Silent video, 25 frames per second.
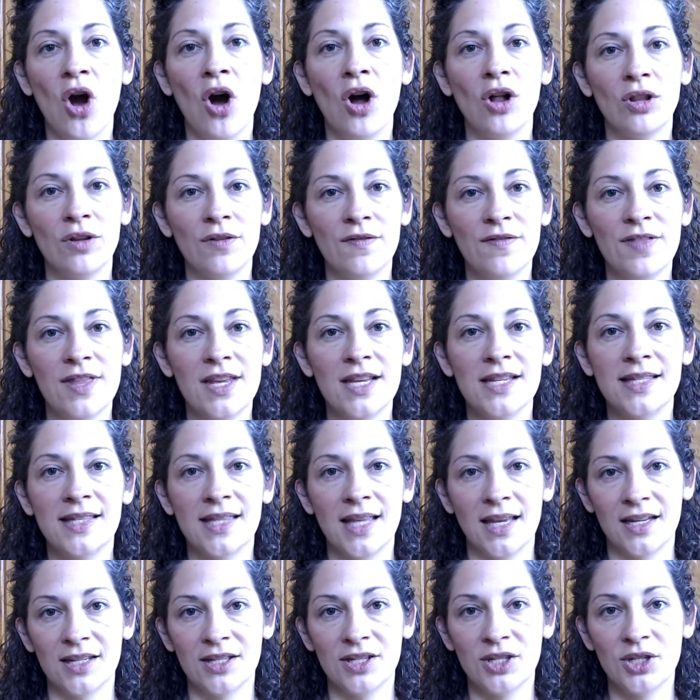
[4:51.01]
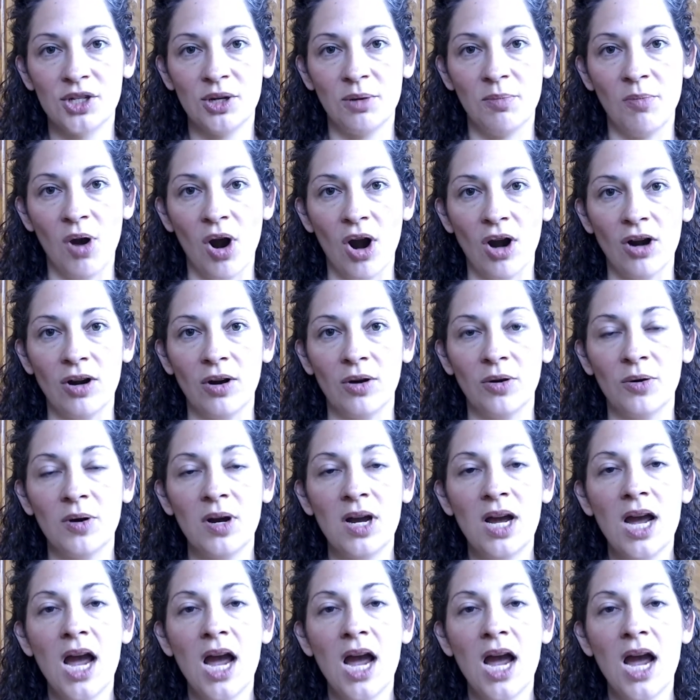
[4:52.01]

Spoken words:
all of these things tomorrow.